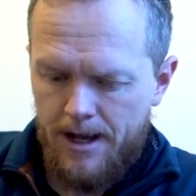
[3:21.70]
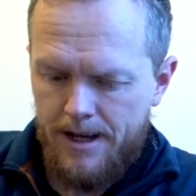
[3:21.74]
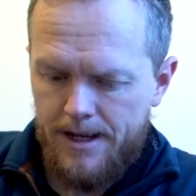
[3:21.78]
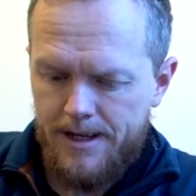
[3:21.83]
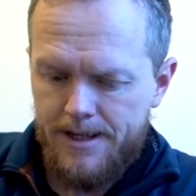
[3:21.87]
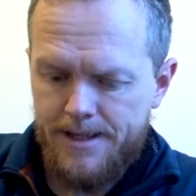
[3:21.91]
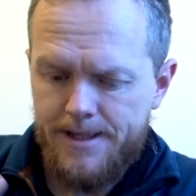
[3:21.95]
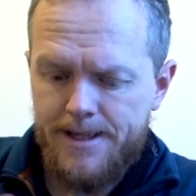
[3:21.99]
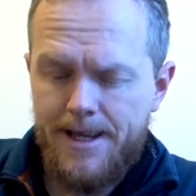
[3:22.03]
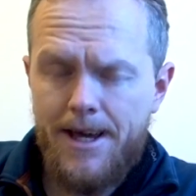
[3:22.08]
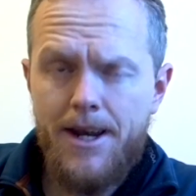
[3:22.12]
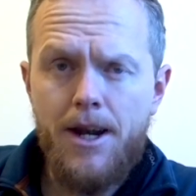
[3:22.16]

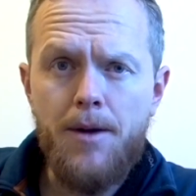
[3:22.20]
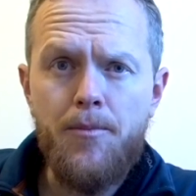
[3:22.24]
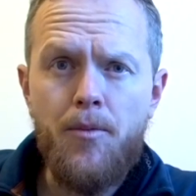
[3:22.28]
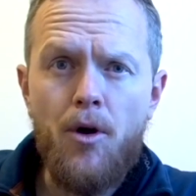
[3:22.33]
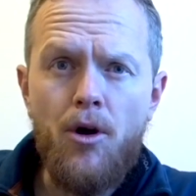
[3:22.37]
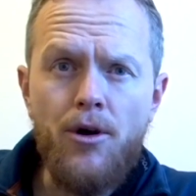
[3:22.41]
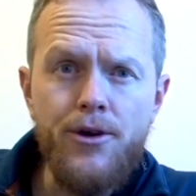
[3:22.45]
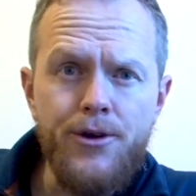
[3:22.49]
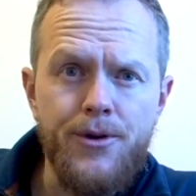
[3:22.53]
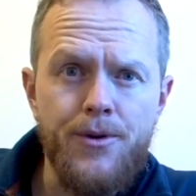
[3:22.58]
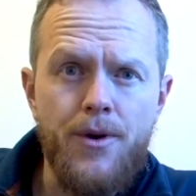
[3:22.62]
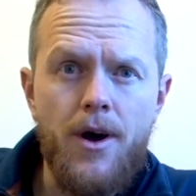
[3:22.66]
set up
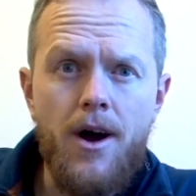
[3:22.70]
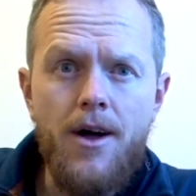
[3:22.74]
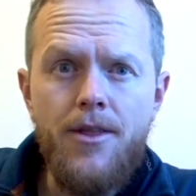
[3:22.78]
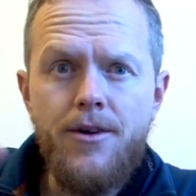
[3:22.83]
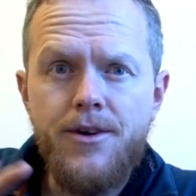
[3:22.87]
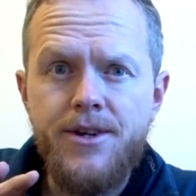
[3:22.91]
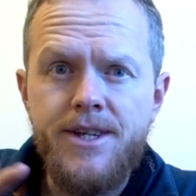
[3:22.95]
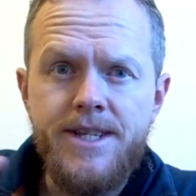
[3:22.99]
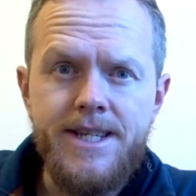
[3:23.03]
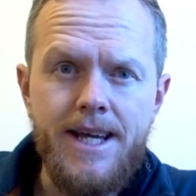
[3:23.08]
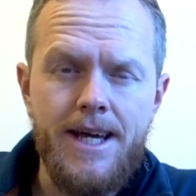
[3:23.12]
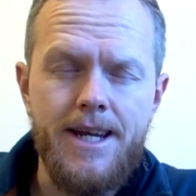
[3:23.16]
all your
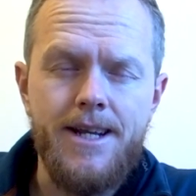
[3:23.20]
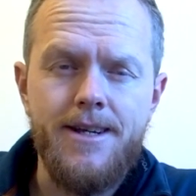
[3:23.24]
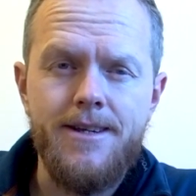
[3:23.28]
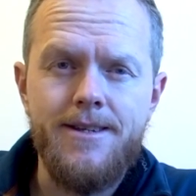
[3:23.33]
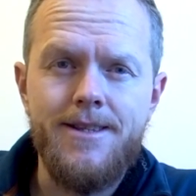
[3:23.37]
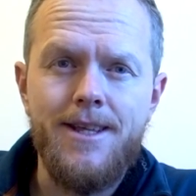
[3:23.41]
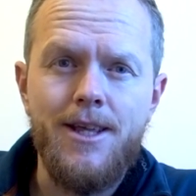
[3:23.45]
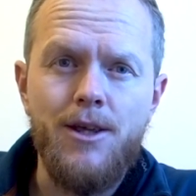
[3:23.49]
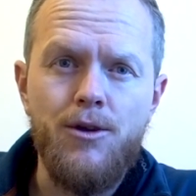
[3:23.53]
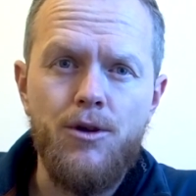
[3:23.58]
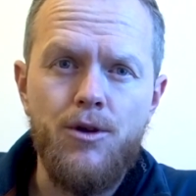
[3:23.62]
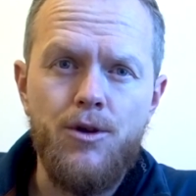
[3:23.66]
other settings
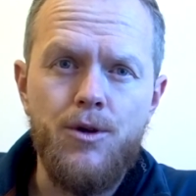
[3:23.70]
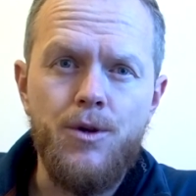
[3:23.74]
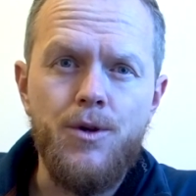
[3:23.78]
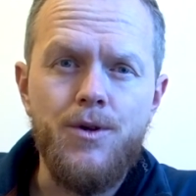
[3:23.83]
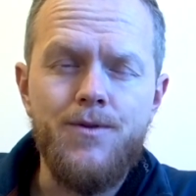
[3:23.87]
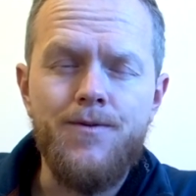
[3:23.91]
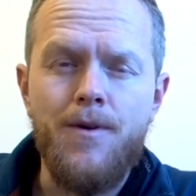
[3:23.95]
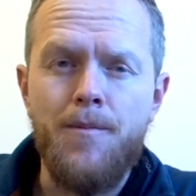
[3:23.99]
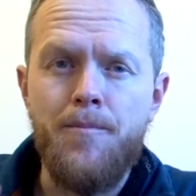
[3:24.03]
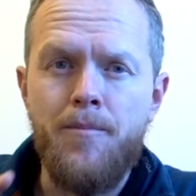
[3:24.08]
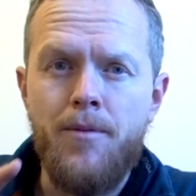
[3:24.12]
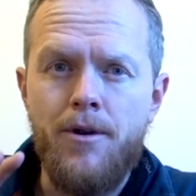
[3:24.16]
that you use
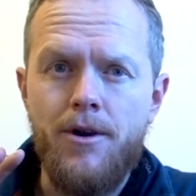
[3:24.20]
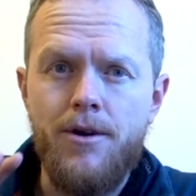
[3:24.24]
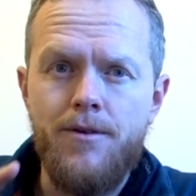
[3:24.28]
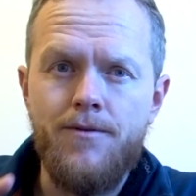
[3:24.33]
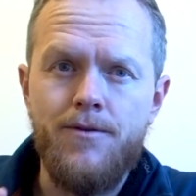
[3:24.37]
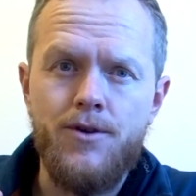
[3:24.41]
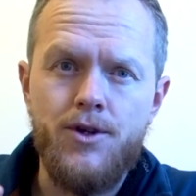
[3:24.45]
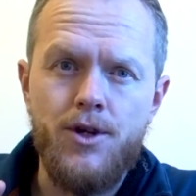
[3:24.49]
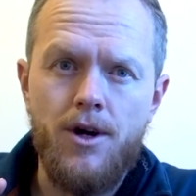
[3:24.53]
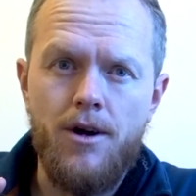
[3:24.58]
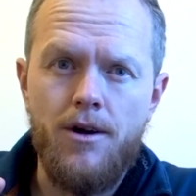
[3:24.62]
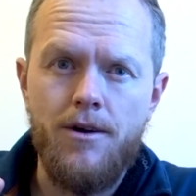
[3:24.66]
for bird
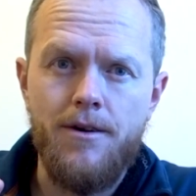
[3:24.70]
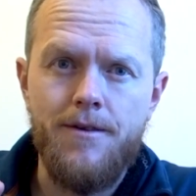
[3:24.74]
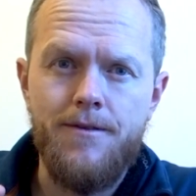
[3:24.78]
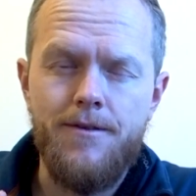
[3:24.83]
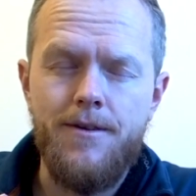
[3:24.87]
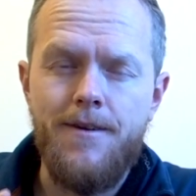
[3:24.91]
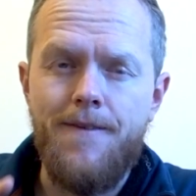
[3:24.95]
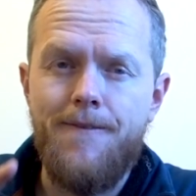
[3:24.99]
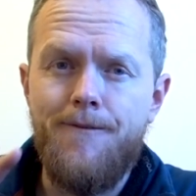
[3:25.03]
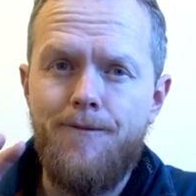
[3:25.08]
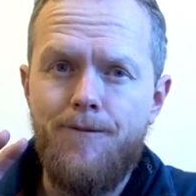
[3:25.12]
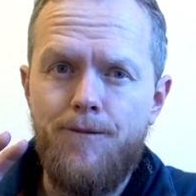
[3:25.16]

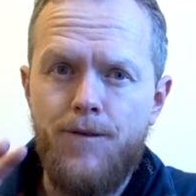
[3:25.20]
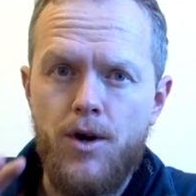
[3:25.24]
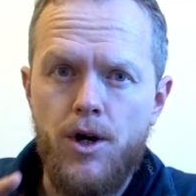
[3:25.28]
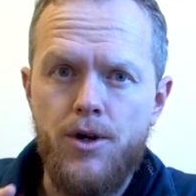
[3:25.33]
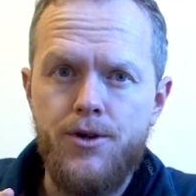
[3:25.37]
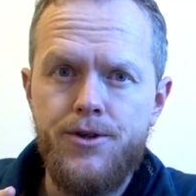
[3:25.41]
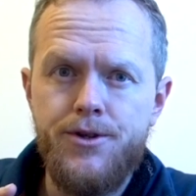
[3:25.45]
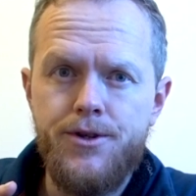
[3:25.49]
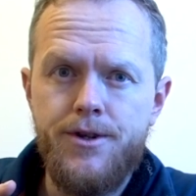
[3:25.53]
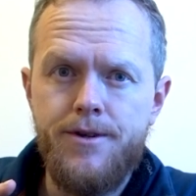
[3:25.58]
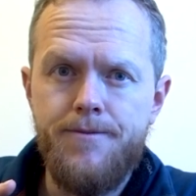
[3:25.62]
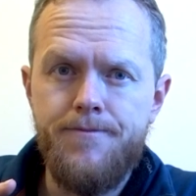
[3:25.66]
photography
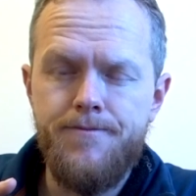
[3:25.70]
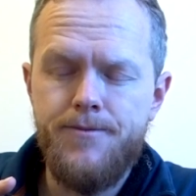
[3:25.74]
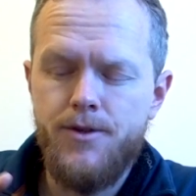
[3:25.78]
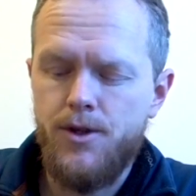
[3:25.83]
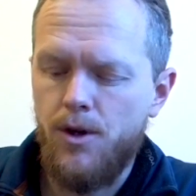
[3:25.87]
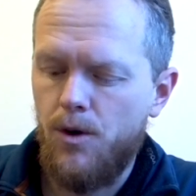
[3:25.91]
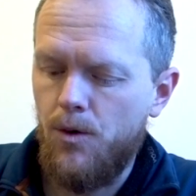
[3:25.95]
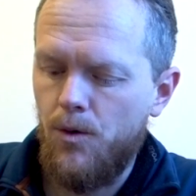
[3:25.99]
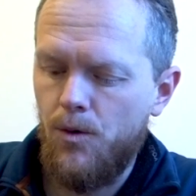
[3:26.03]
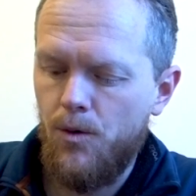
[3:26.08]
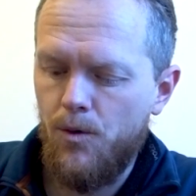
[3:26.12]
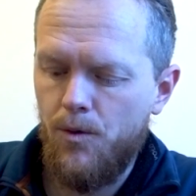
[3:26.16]
first.
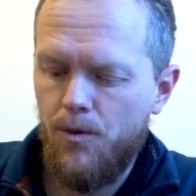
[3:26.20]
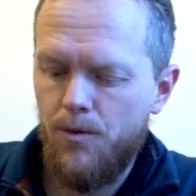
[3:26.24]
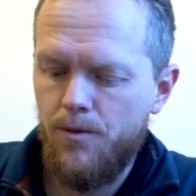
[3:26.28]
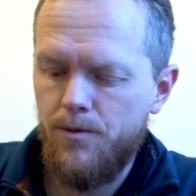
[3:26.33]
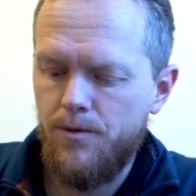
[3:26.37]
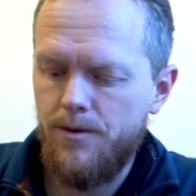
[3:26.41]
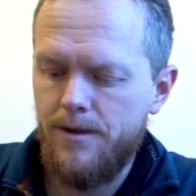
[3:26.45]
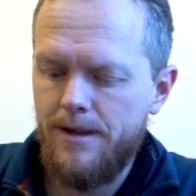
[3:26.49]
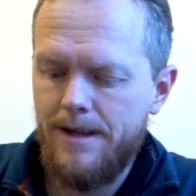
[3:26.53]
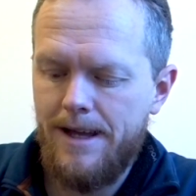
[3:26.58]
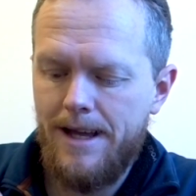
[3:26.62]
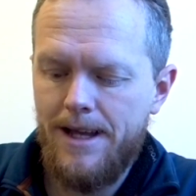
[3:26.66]
So
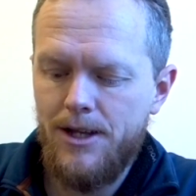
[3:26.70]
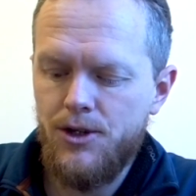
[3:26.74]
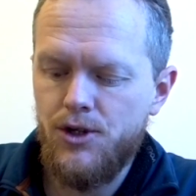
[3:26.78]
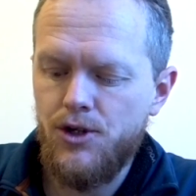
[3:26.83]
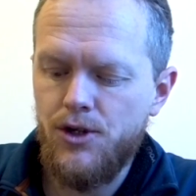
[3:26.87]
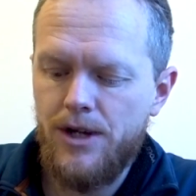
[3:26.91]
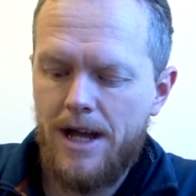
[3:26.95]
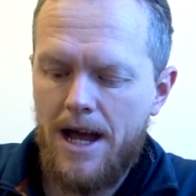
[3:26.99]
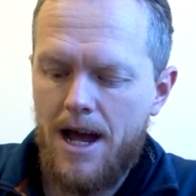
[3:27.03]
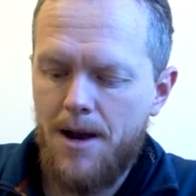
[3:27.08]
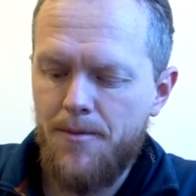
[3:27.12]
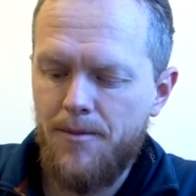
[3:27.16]
get your
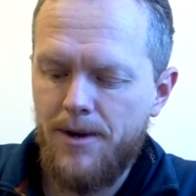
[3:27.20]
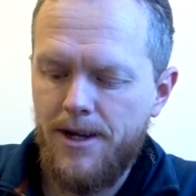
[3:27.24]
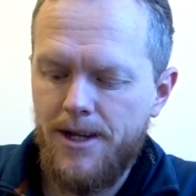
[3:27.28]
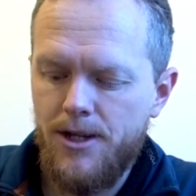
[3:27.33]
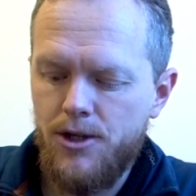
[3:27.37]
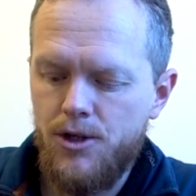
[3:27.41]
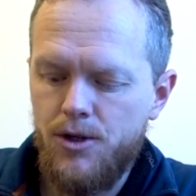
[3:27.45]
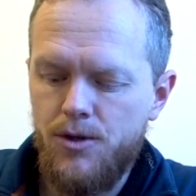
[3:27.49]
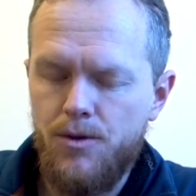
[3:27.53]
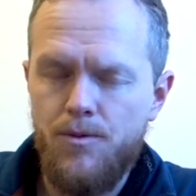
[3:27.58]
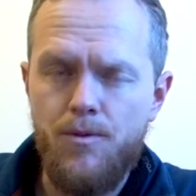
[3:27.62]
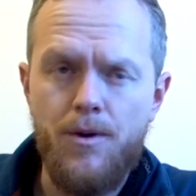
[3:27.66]
camera
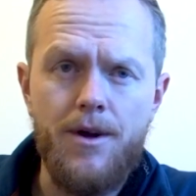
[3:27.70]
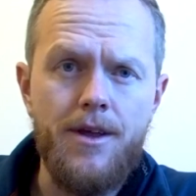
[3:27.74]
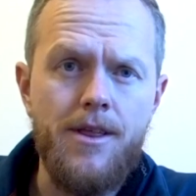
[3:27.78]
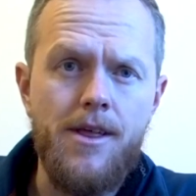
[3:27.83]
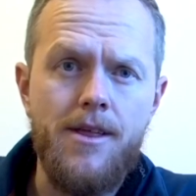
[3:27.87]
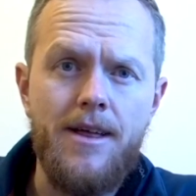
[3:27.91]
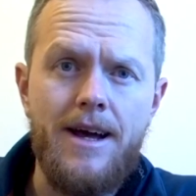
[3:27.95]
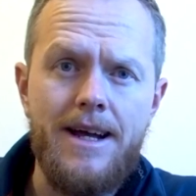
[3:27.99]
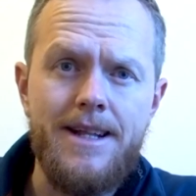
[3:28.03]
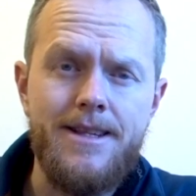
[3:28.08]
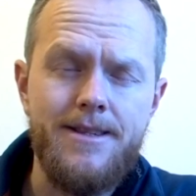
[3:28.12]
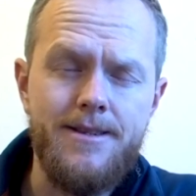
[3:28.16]
into whether
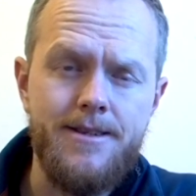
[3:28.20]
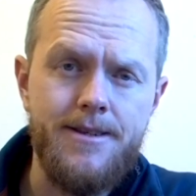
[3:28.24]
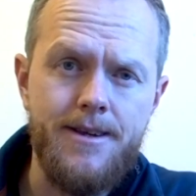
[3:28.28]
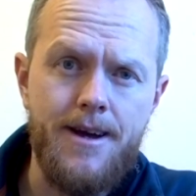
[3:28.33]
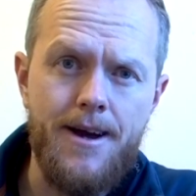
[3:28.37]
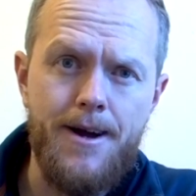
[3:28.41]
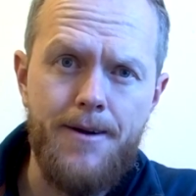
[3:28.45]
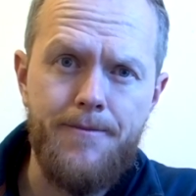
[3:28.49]
that's